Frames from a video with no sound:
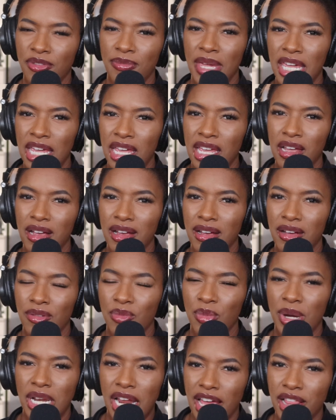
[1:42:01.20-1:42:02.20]
of me
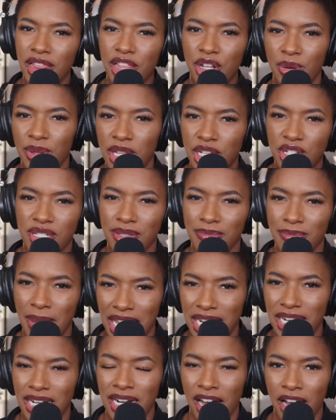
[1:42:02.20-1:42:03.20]
when I literally just
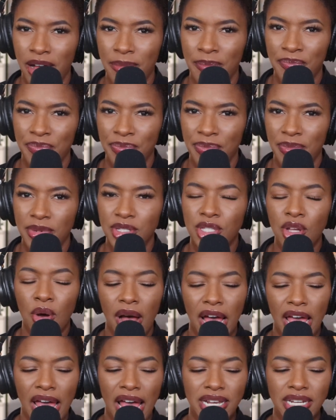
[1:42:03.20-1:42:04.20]
made it up? So
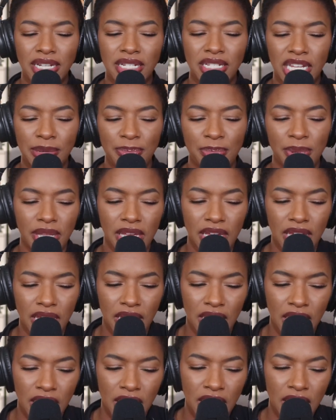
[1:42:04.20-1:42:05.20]
I had to
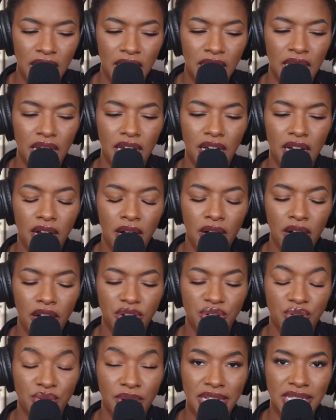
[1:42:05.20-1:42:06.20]
deeply
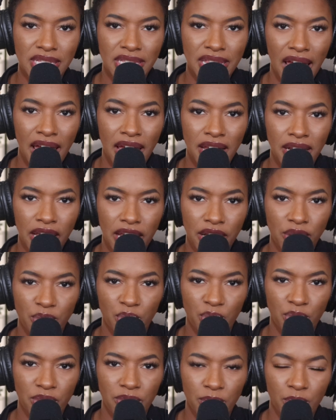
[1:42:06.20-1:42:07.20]
address that
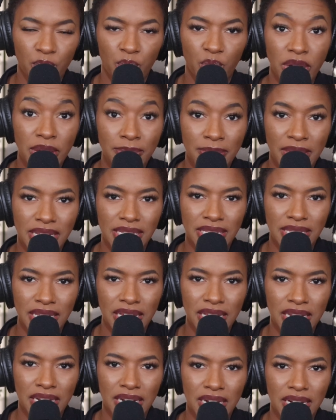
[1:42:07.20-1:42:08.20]
and remix
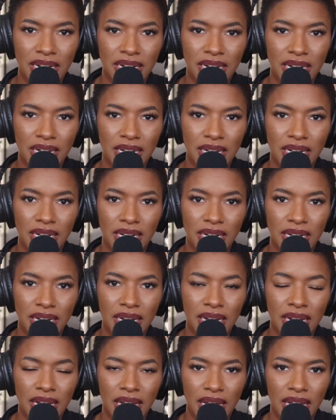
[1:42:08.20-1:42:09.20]
it
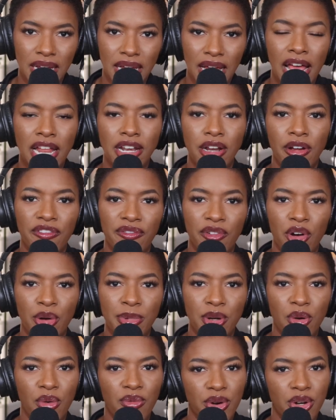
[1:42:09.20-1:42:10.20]
and
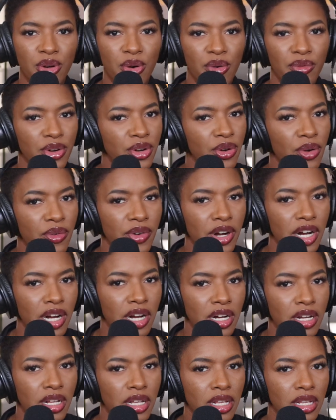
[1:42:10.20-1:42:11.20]
affirm it over and over and
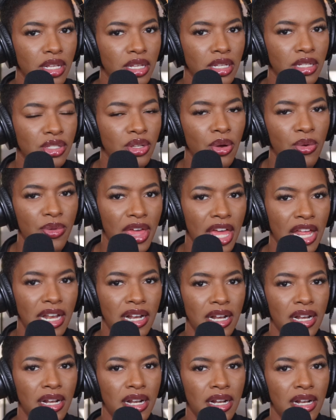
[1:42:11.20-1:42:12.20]
over so that